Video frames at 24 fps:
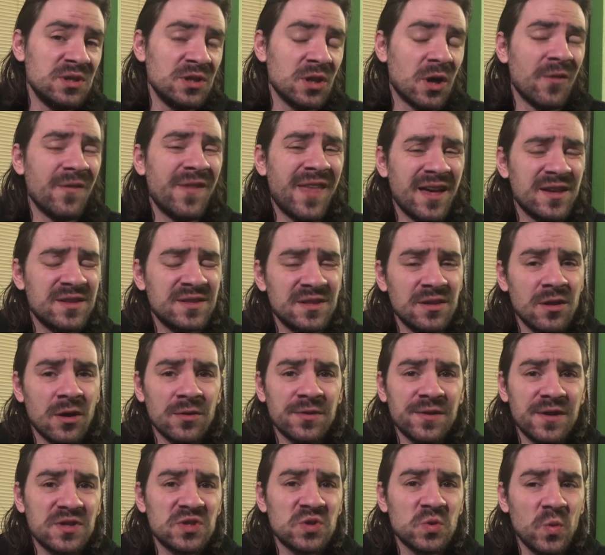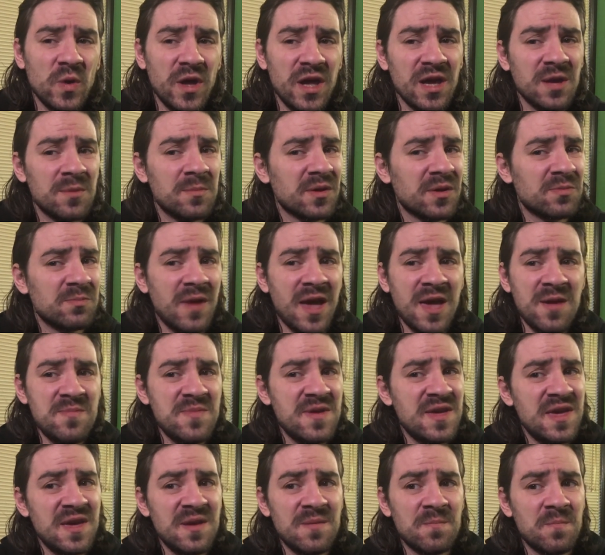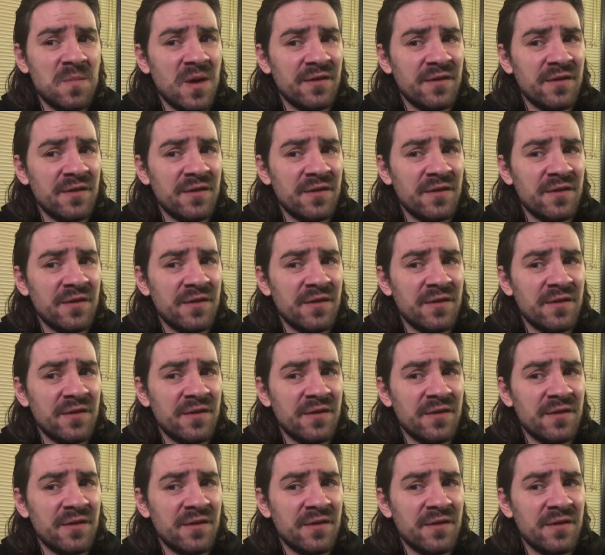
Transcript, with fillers: not that not this week but maybe